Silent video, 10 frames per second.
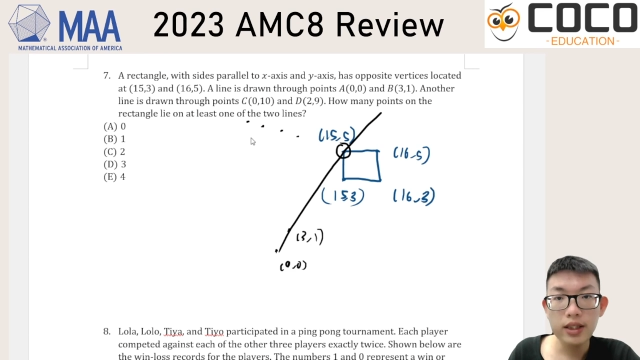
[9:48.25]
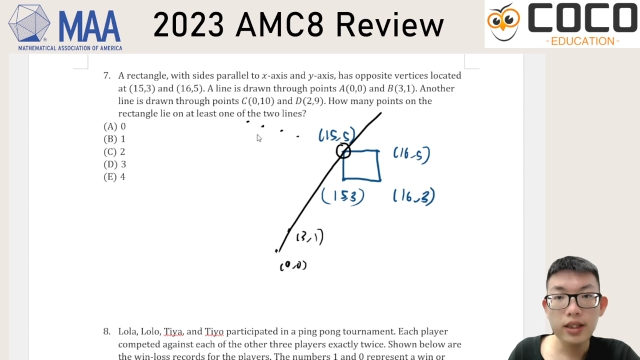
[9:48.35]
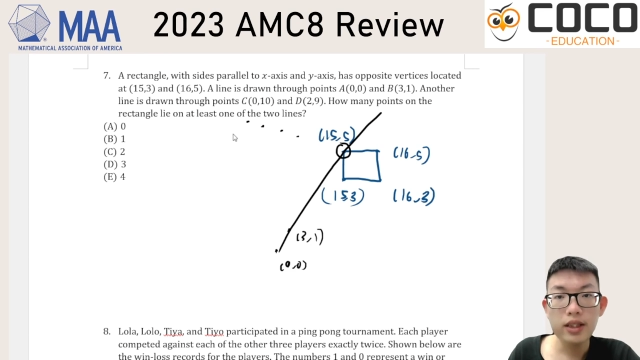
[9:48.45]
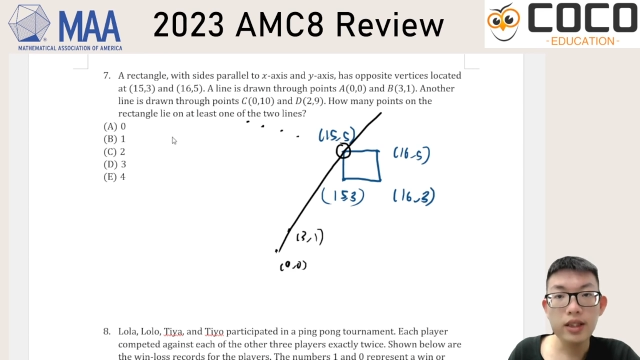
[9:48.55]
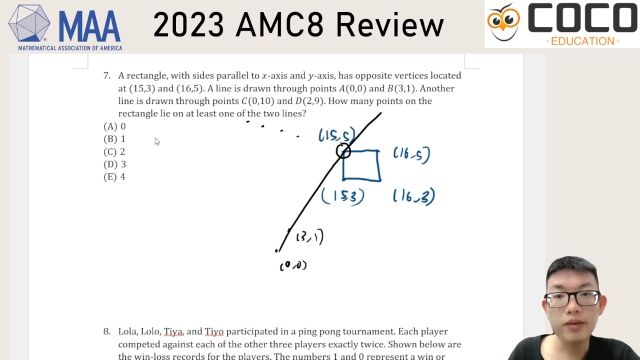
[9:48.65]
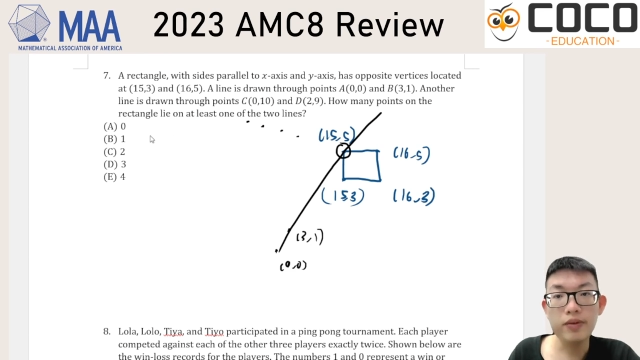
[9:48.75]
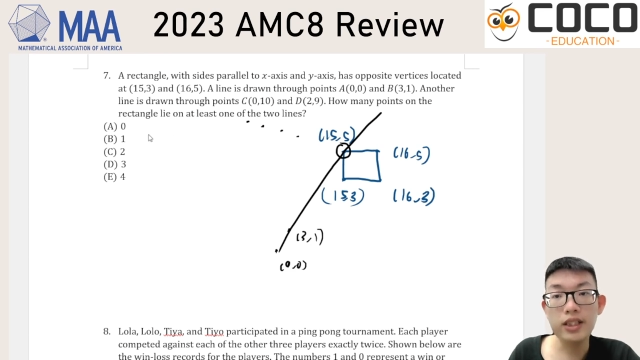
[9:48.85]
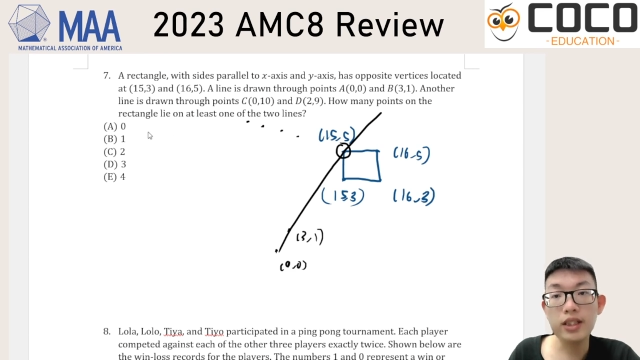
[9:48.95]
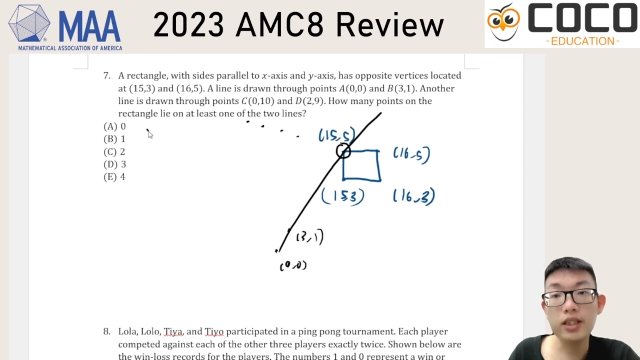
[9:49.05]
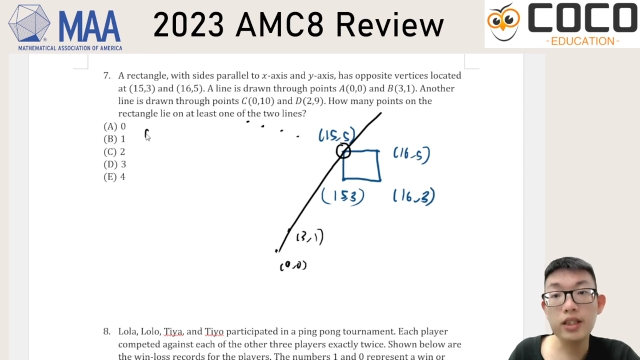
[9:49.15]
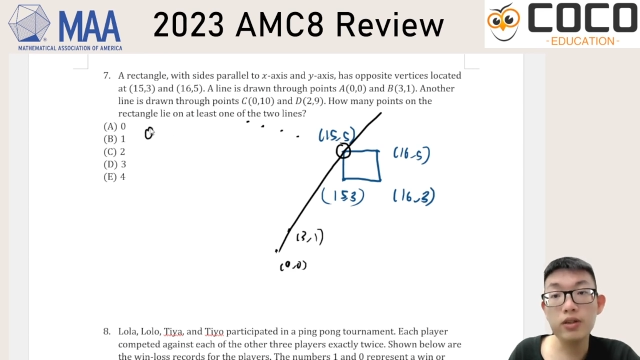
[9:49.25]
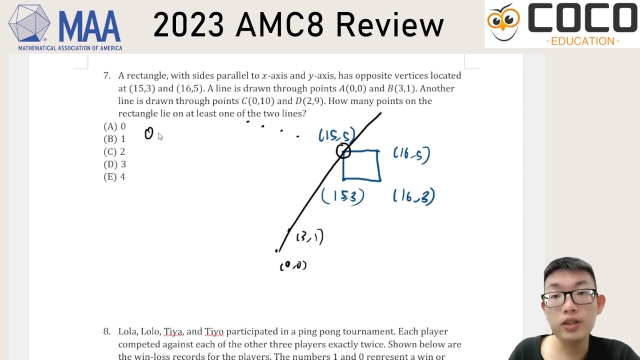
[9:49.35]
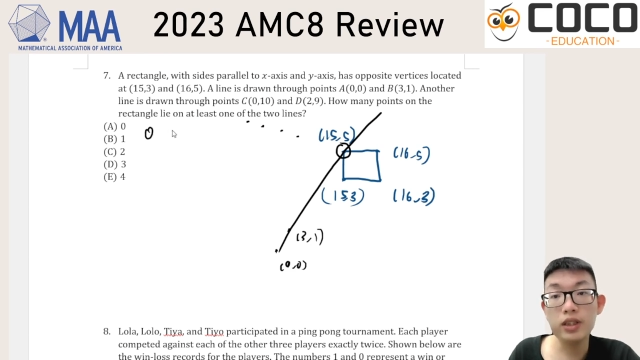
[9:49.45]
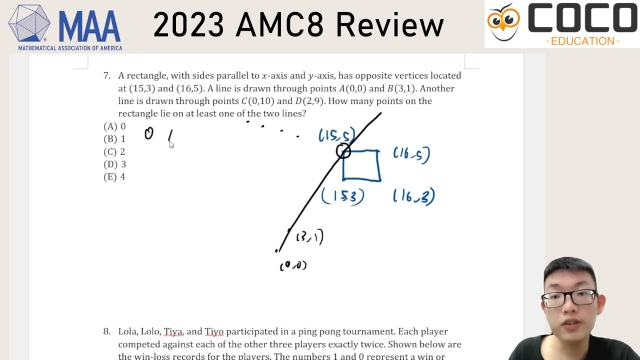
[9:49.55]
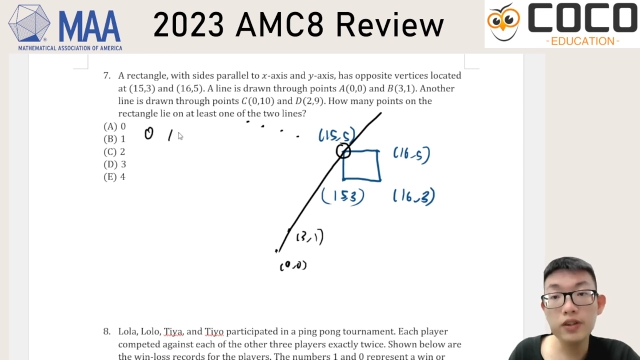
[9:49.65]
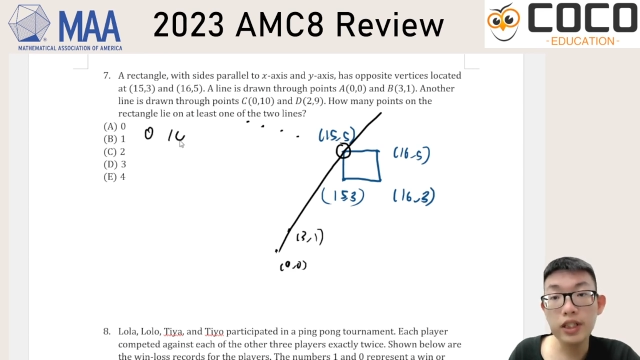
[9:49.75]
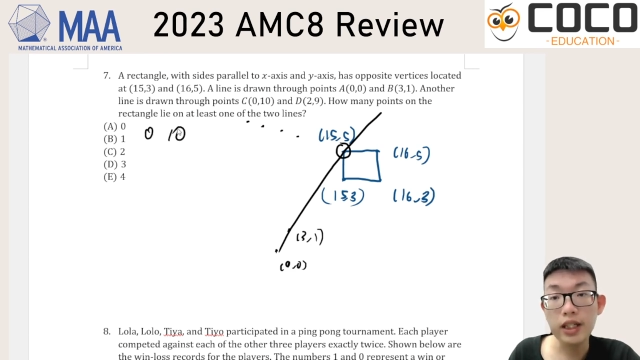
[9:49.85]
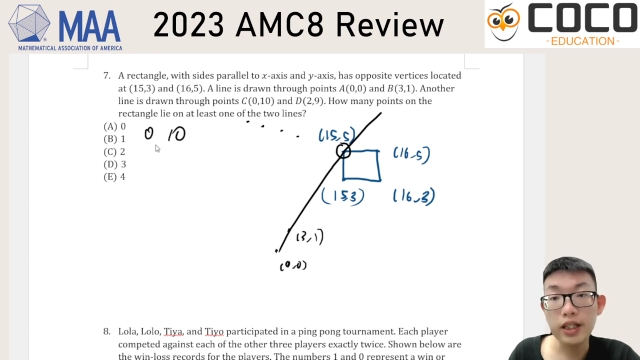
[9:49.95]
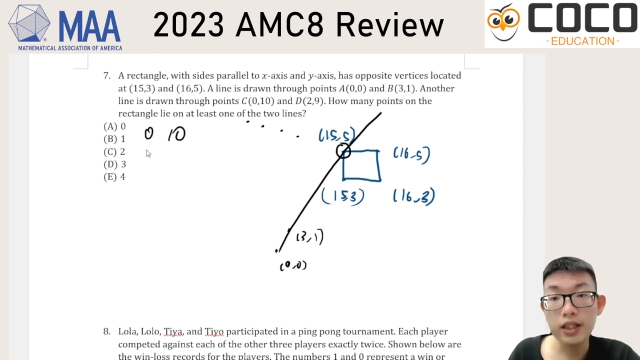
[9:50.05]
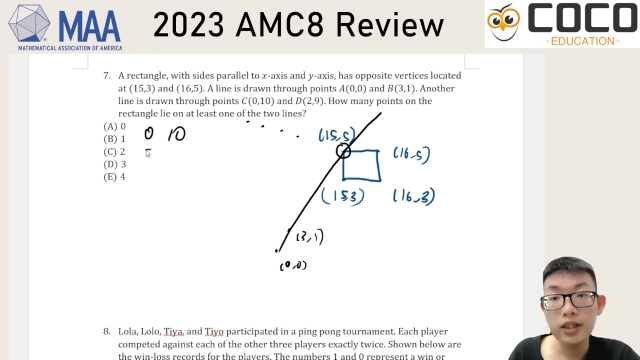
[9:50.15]
It basically goes 0,
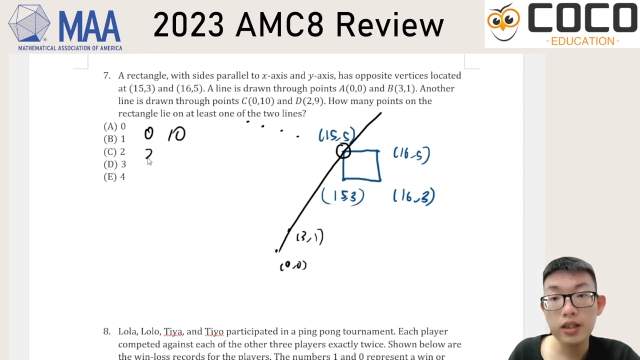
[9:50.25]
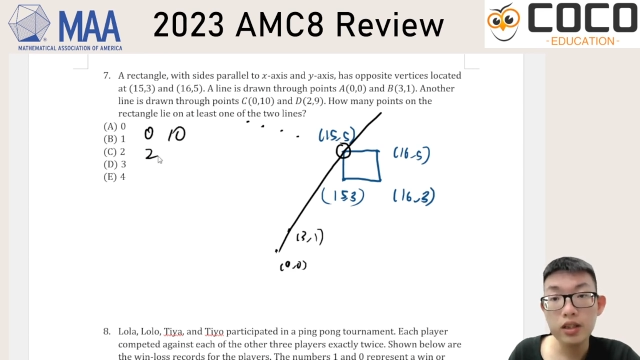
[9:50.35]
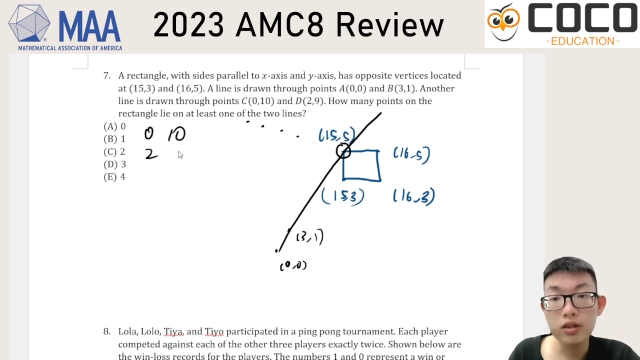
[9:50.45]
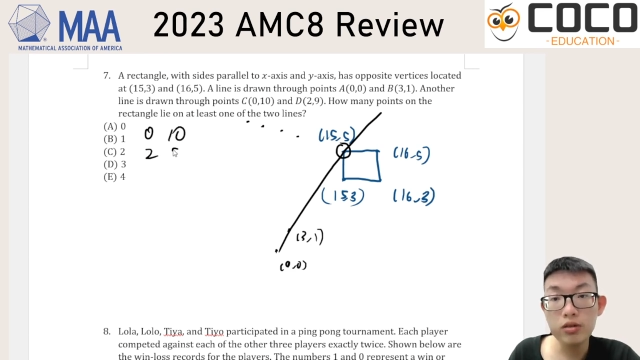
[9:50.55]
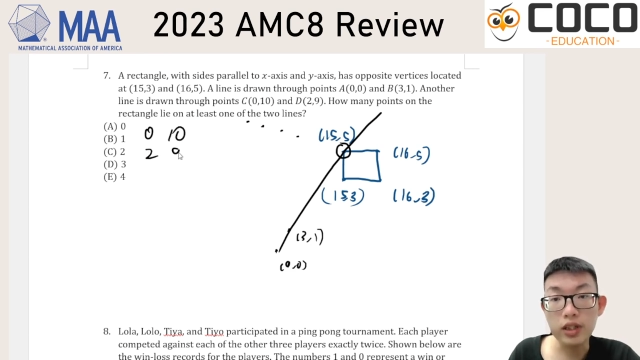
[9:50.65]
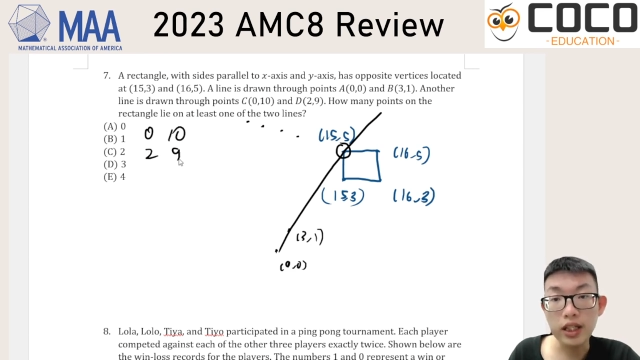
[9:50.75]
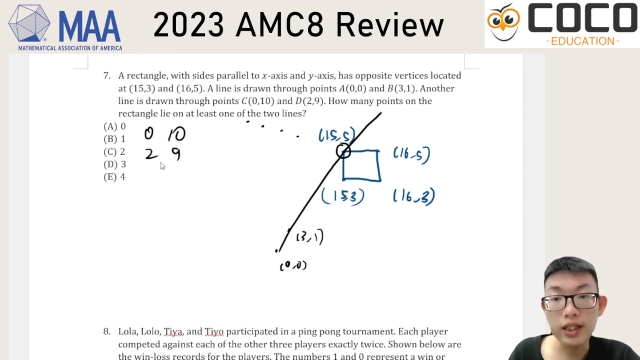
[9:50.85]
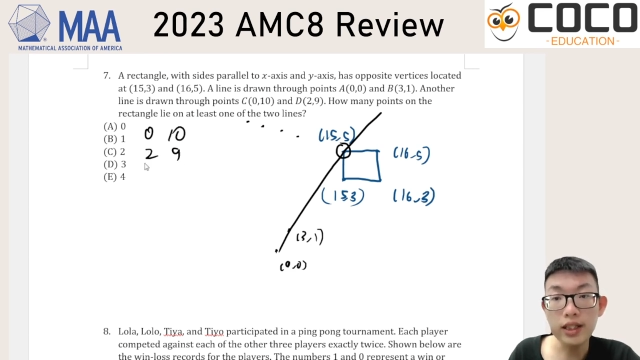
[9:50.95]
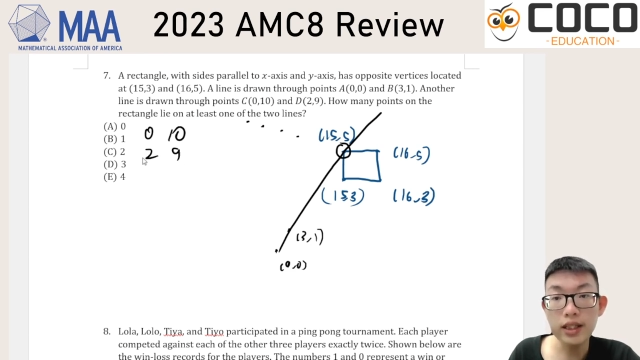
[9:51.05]
10, 2, 9,